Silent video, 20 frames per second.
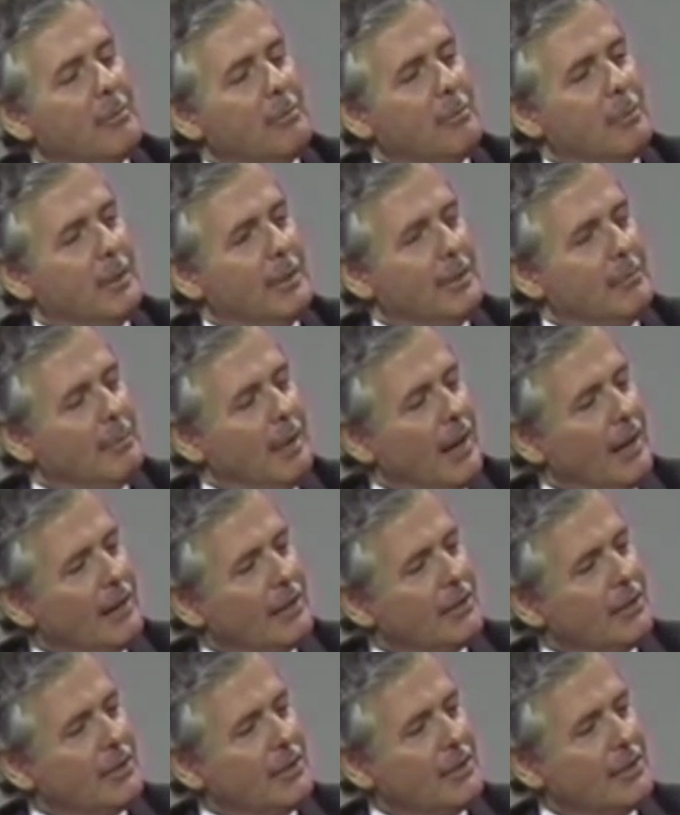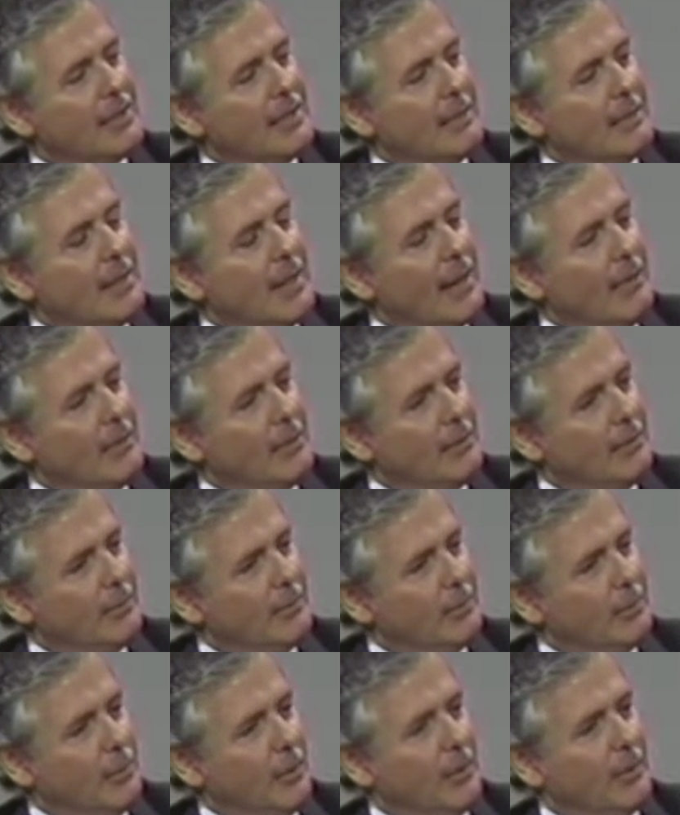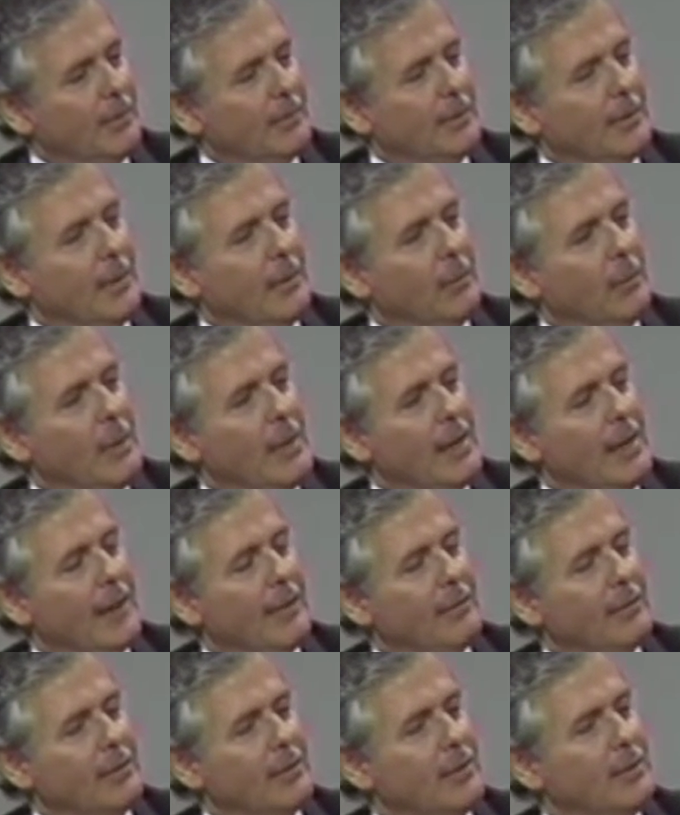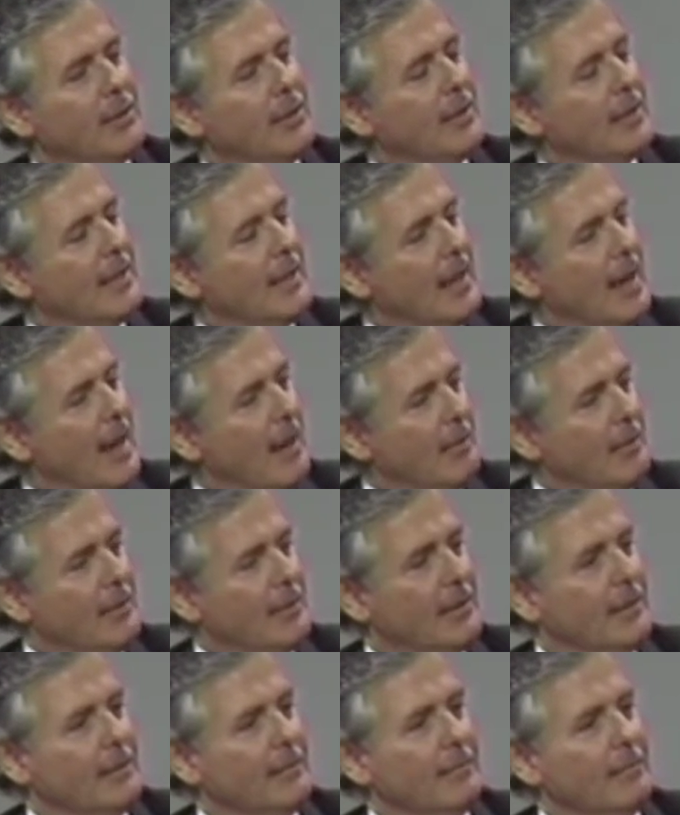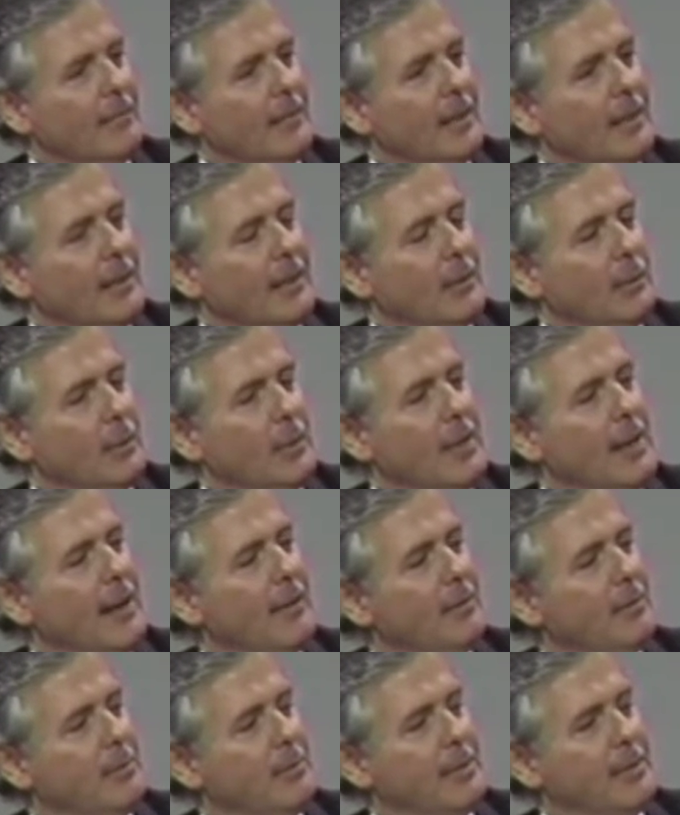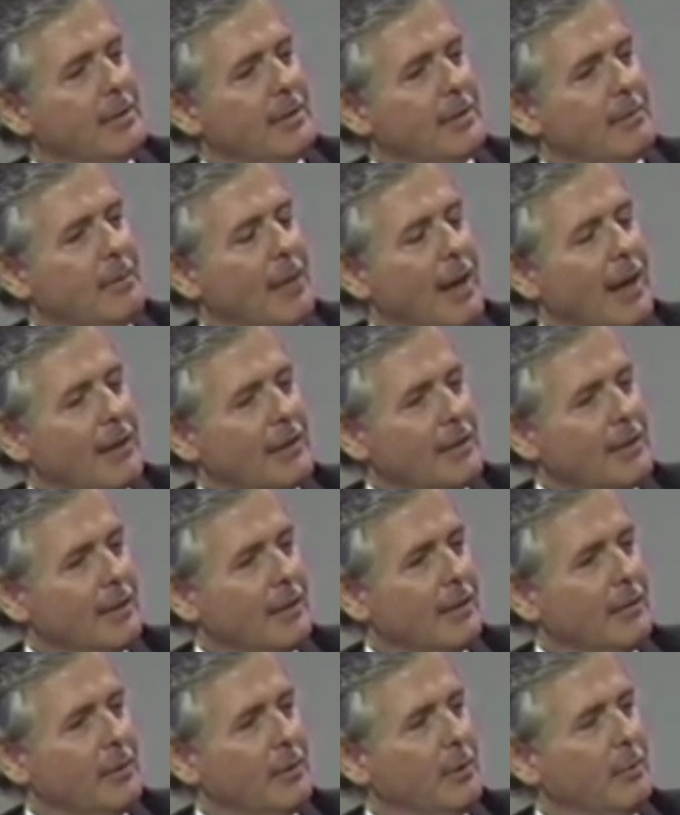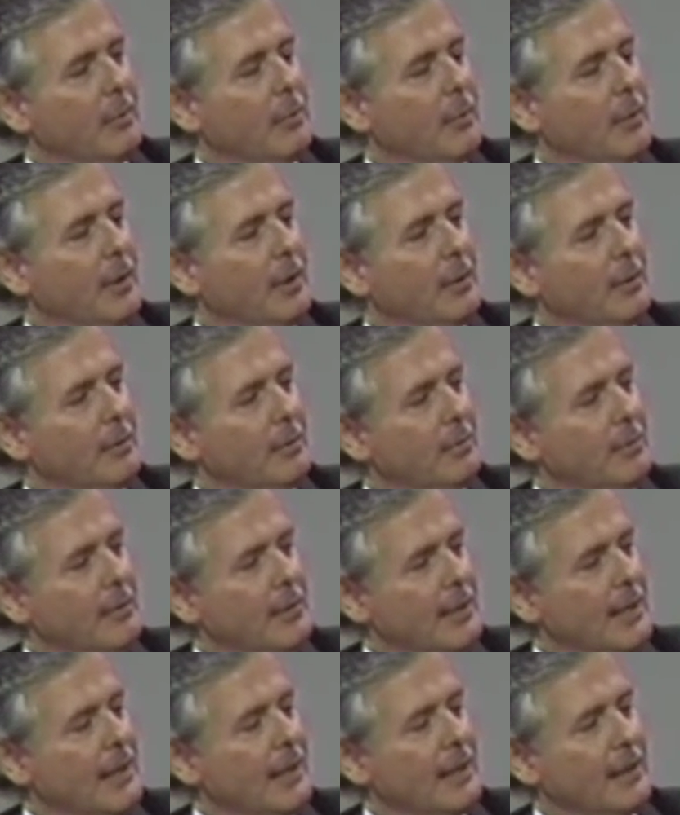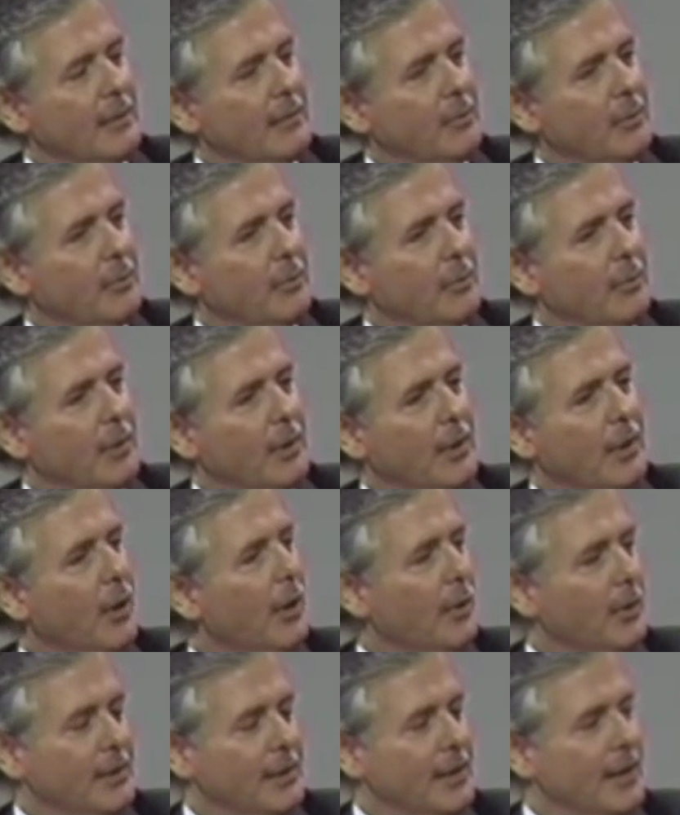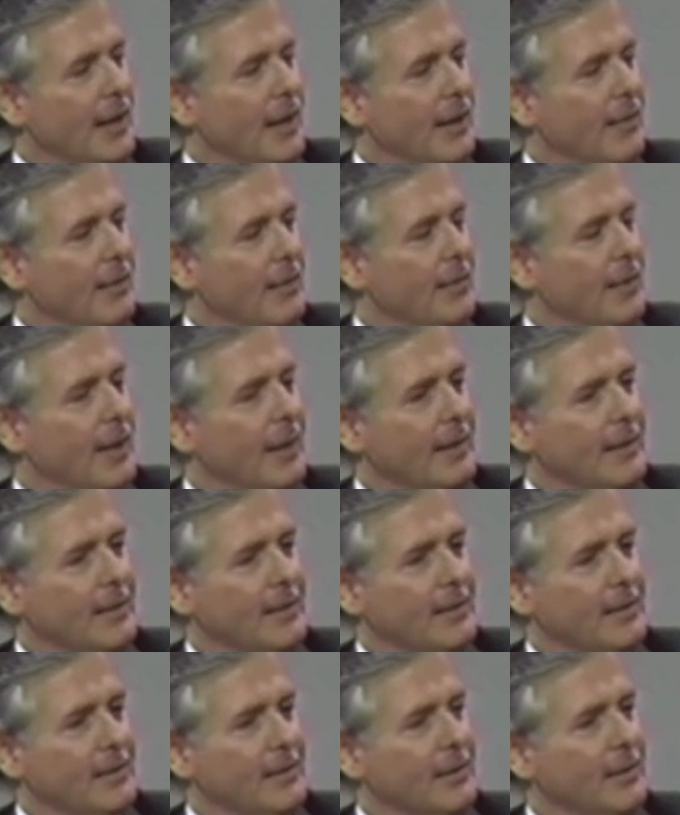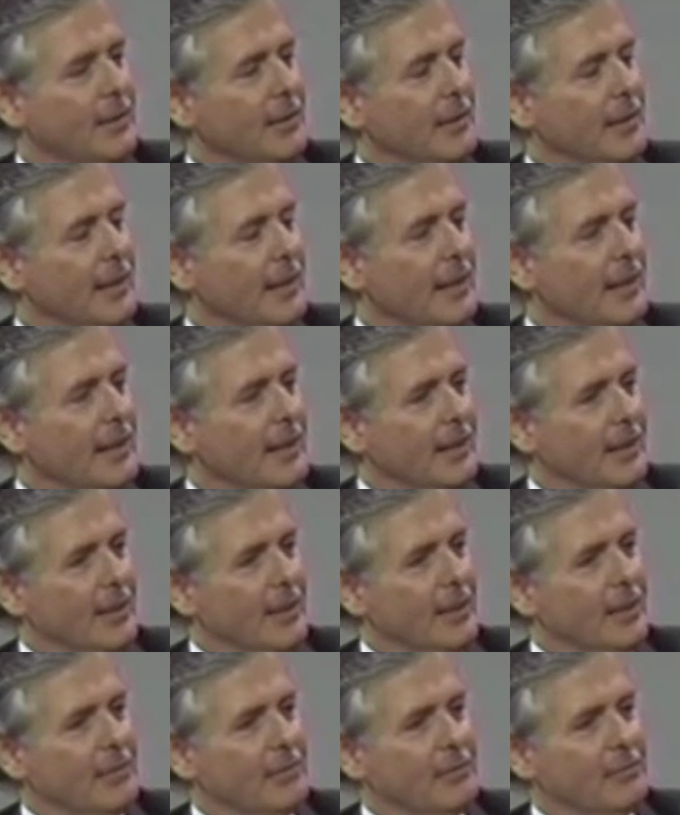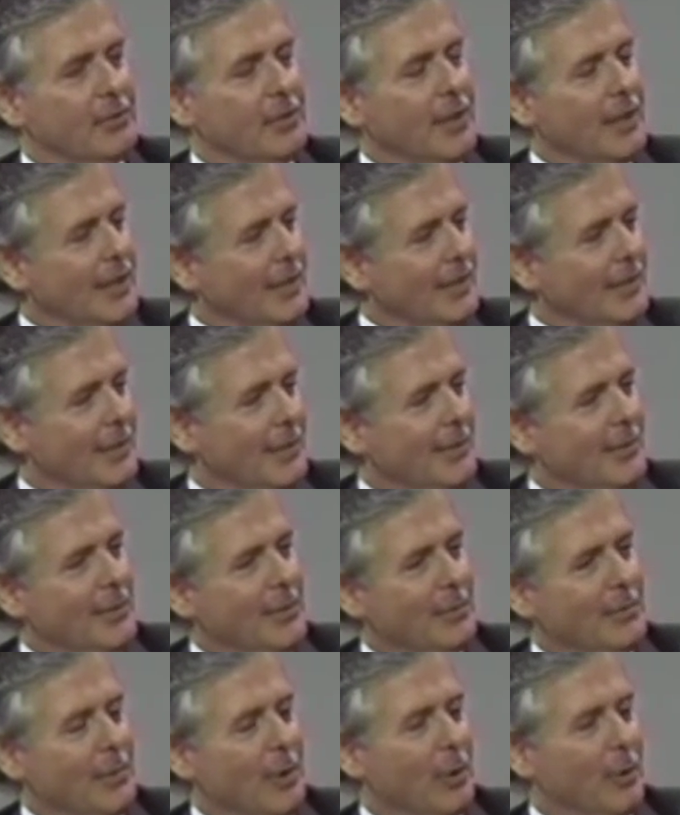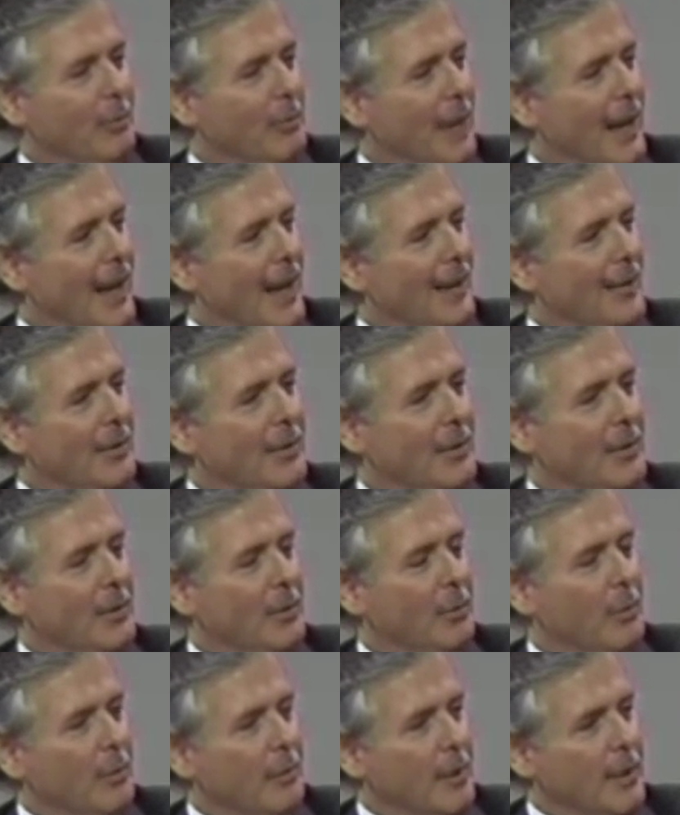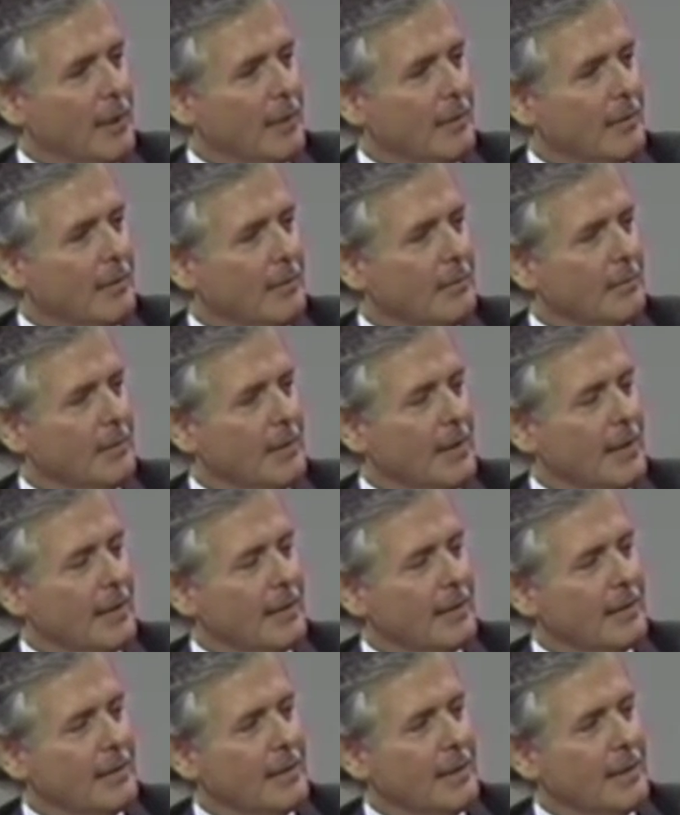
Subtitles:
But politicians seem to have a different role. Now, we have to do just the opposite. We have to be espousing our viewpoint or presenting our viewpoint all the time. In fact, it's considered, chicken if you hold back or if you won't take